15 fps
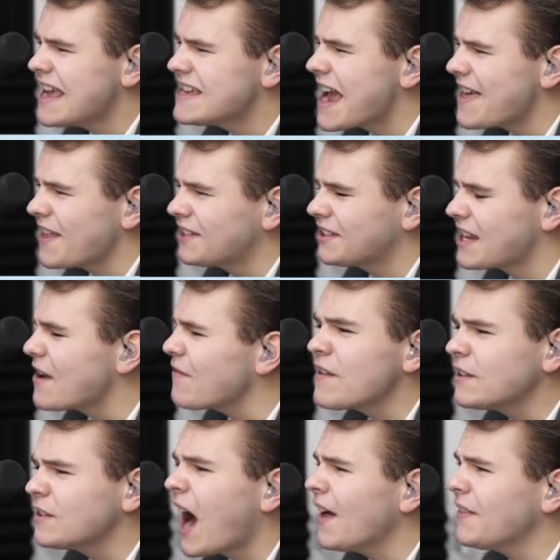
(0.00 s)
Yeah, that's
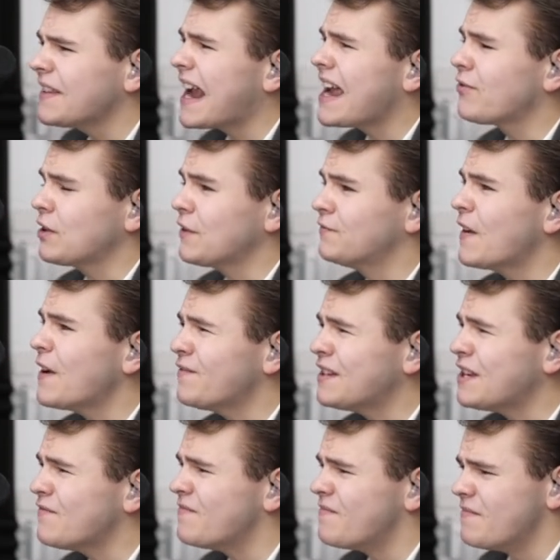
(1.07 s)
definitely not the
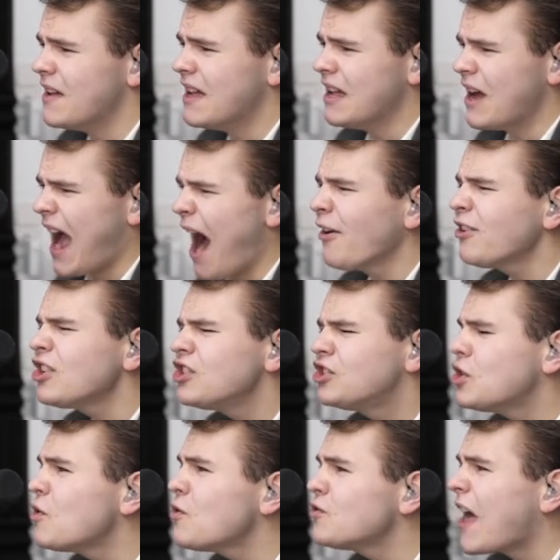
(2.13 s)
A350. How did you do